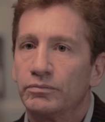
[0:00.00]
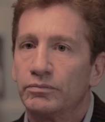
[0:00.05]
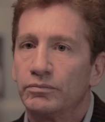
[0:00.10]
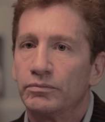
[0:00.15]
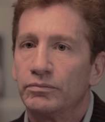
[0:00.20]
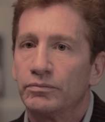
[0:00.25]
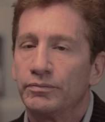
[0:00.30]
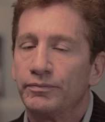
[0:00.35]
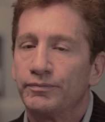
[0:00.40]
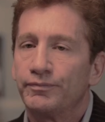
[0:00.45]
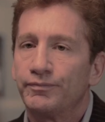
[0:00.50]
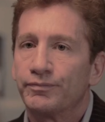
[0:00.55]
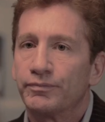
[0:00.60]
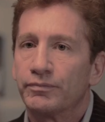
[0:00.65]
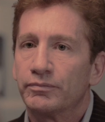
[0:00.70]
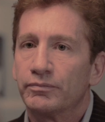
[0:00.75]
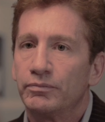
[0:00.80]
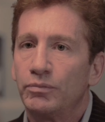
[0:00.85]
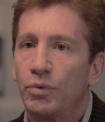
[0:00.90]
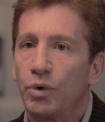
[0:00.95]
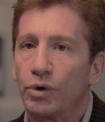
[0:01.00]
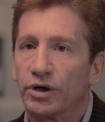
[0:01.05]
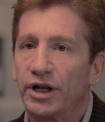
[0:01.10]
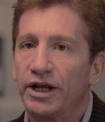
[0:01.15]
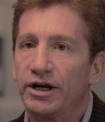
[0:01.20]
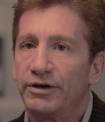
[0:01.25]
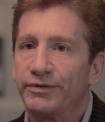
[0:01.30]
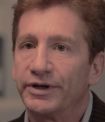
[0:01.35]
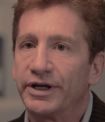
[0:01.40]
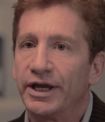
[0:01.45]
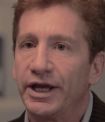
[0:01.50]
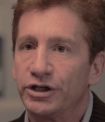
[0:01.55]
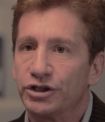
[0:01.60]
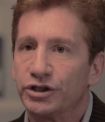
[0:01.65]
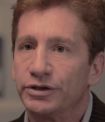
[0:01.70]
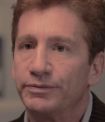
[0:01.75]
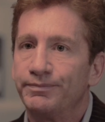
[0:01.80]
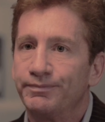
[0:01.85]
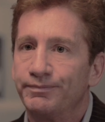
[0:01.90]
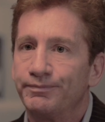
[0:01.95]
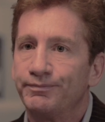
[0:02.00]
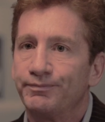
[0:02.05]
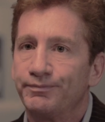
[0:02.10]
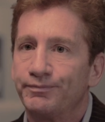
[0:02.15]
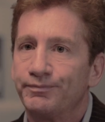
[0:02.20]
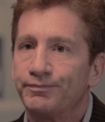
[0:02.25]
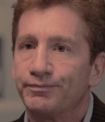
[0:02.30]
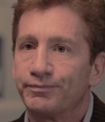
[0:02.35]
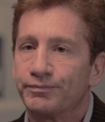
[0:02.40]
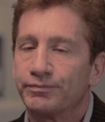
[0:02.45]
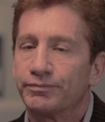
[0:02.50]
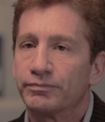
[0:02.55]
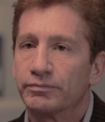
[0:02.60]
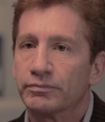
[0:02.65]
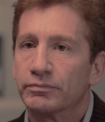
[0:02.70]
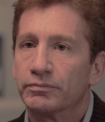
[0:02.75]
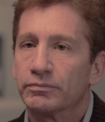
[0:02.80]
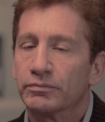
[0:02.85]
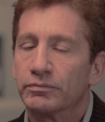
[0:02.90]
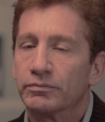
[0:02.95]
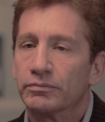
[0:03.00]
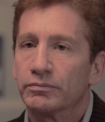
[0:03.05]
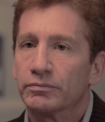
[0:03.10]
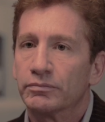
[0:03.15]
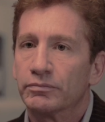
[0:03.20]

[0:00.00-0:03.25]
in the last year, More a lot of countries that have issued